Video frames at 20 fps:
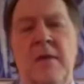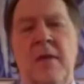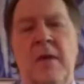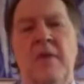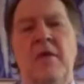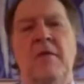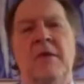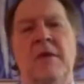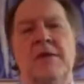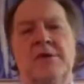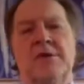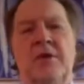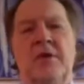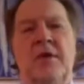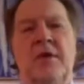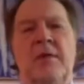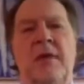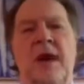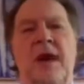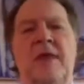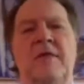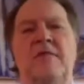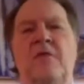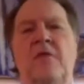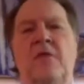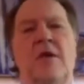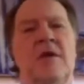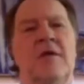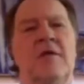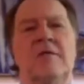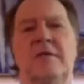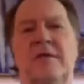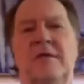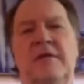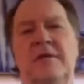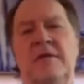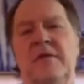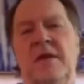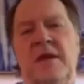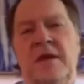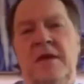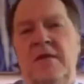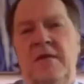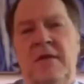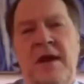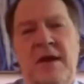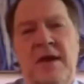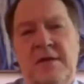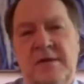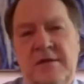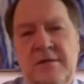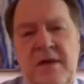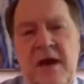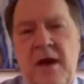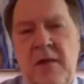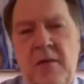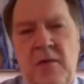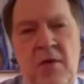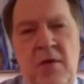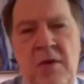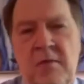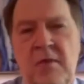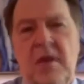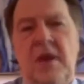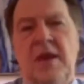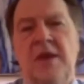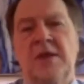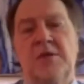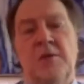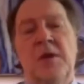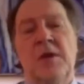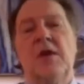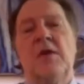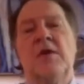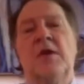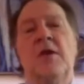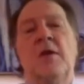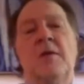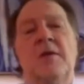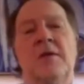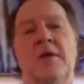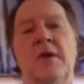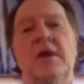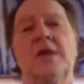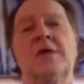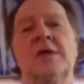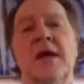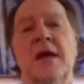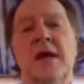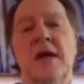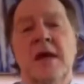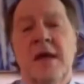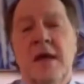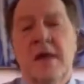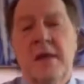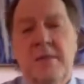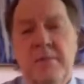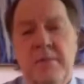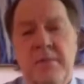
of Homeland Security buying 450 million rounds of hollow point bullets? We don't know, but there is a